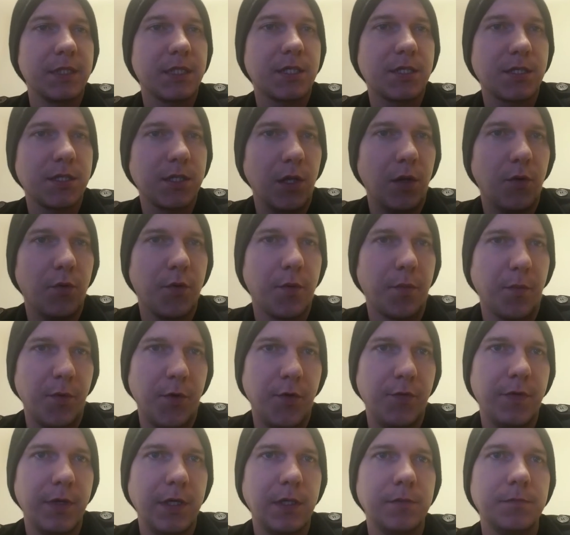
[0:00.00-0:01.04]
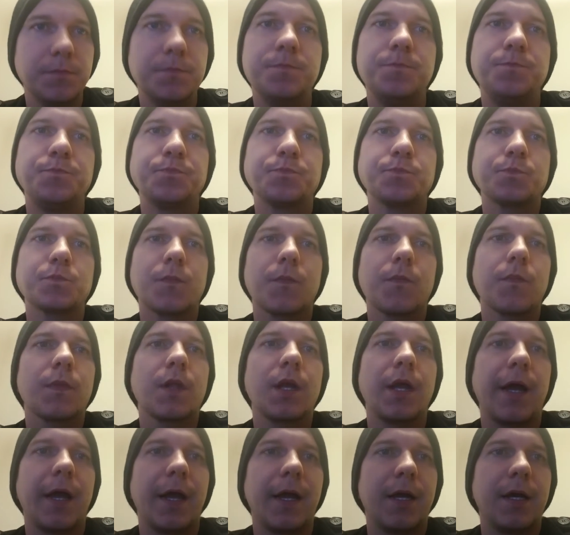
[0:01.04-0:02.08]
slower moving
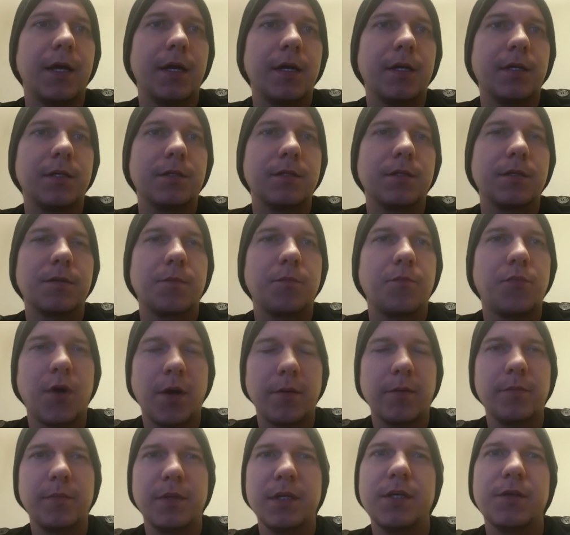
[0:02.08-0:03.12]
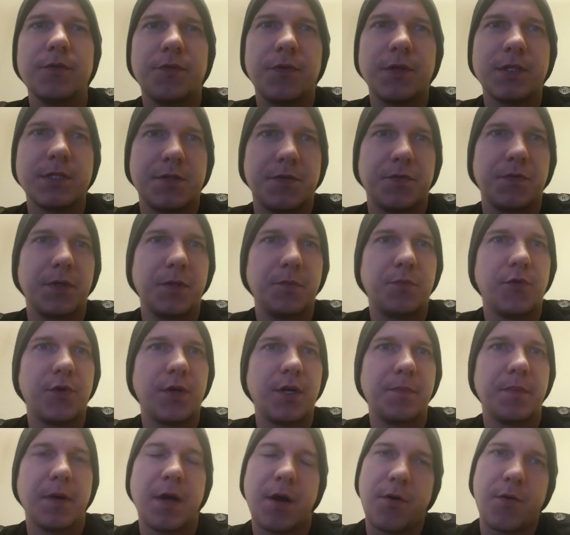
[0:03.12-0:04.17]
and probably defensively pretty
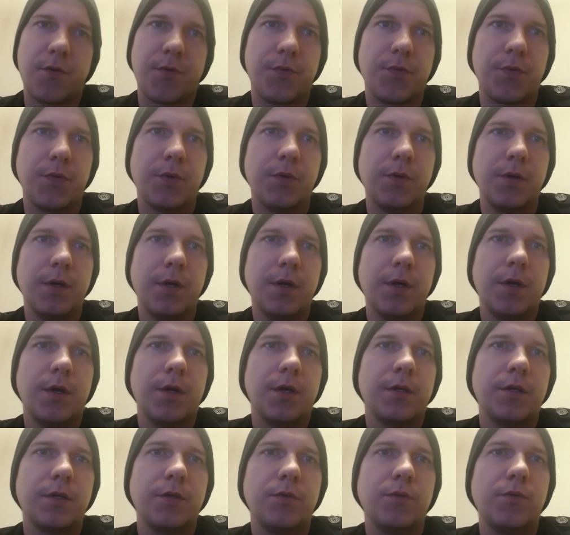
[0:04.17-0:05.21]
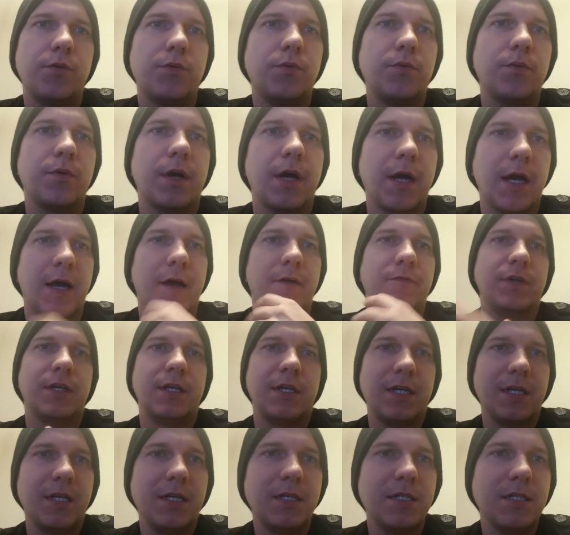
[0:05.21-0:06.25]
powerful. You have an
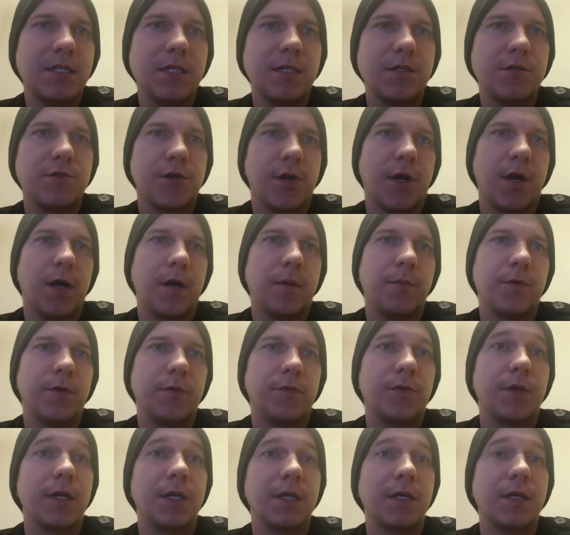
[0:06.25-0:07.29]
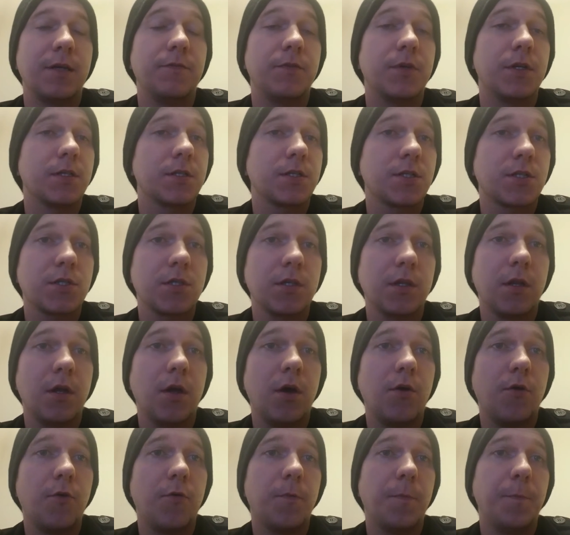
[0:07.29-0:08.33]
easy job of getting even a
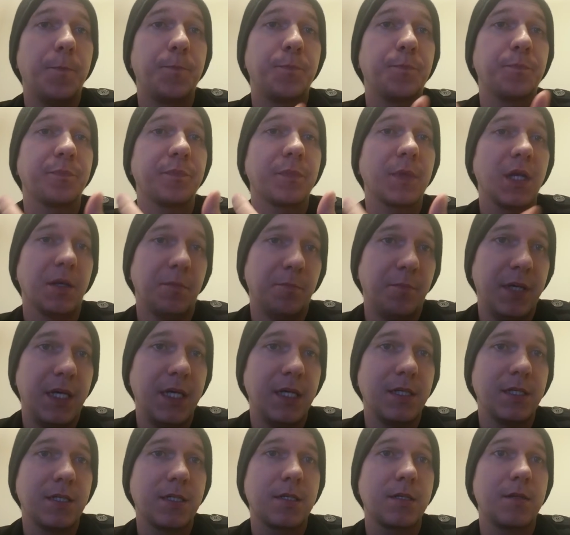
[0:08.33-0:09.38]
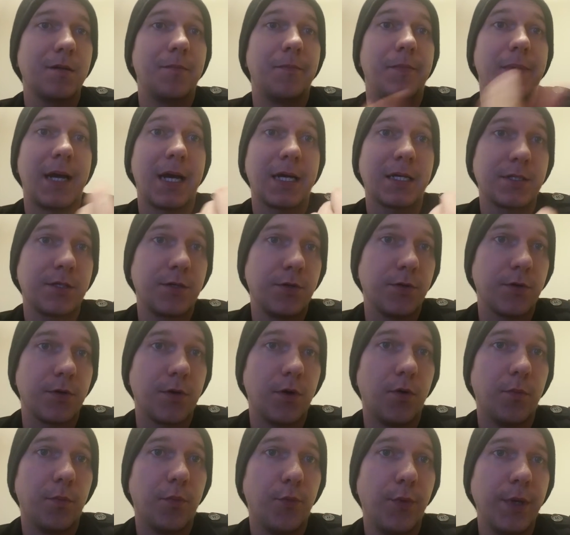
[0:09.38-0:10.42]
slow piece back to your
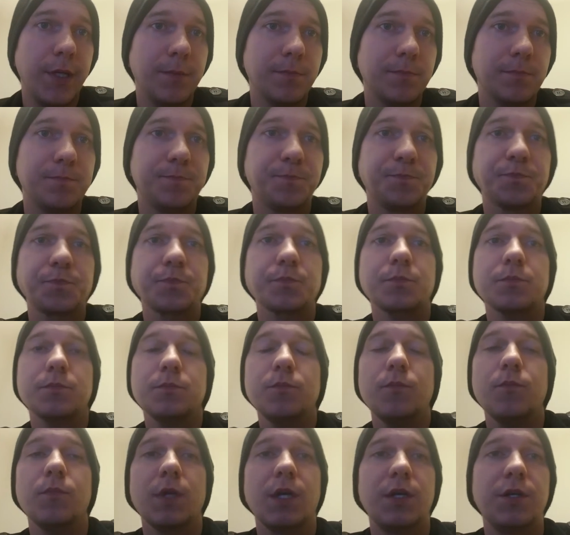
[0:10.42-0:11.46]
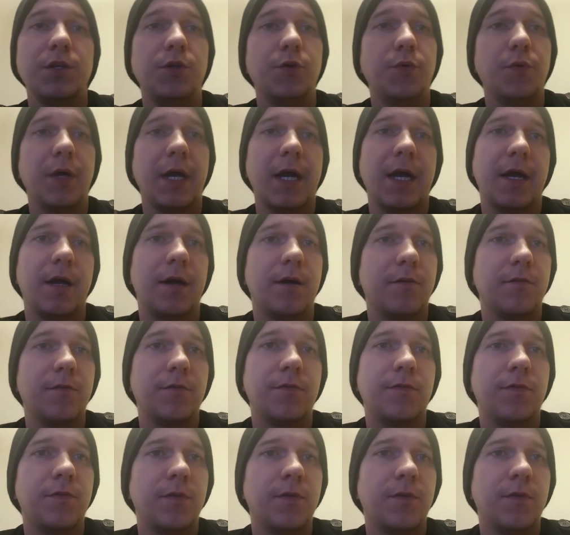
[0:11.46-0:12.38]
goal point. You have